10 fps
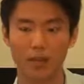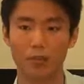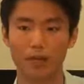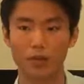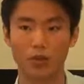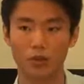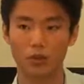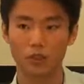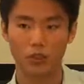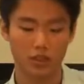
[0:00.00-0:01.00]
then I'll make a note.
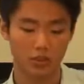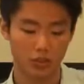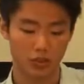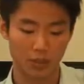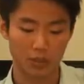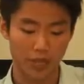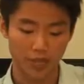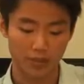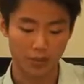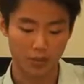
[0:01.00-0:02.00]
So for example, the
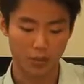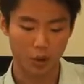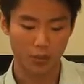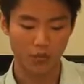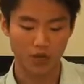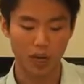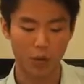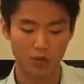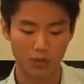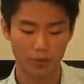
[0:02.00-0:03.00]
ending of this poem, far
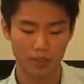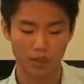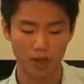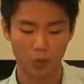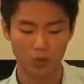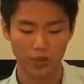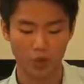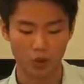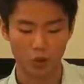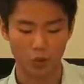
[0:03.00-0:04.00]
away from here, I hope that
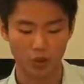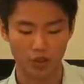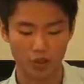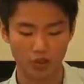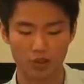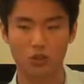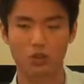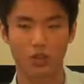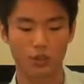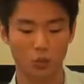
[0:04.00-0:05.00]
unknown wild dogs still
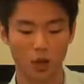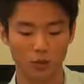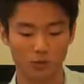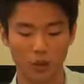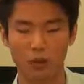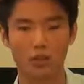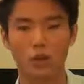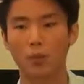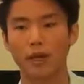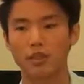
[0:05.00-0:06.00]
run in the wild. That was a
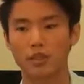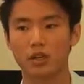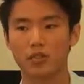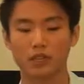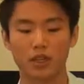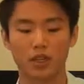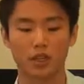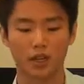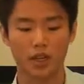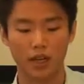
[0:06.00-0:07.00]
note by itself.
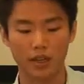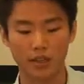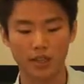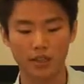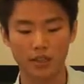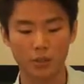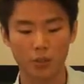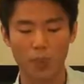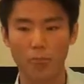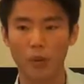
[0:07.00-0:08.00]
And then
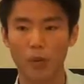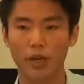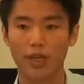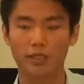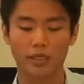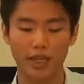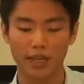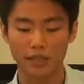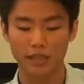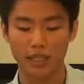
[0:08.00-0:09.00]
when I sit and
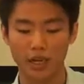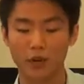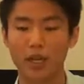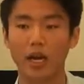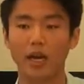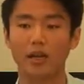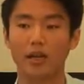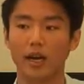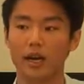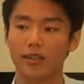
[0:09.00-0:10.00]
I sit down and I,
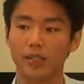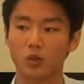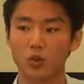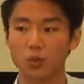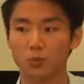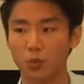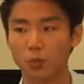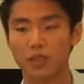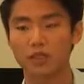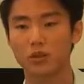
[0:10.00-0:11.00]
I tend to, to
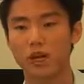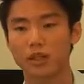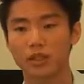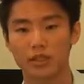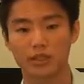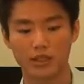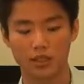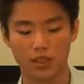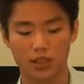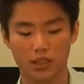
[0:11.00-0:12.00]
piece together these
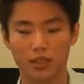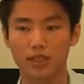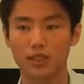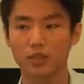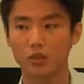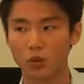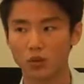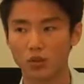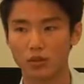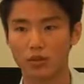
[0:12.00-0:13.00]
these
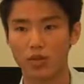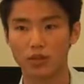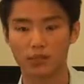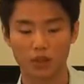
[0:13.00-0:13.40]
notes, right?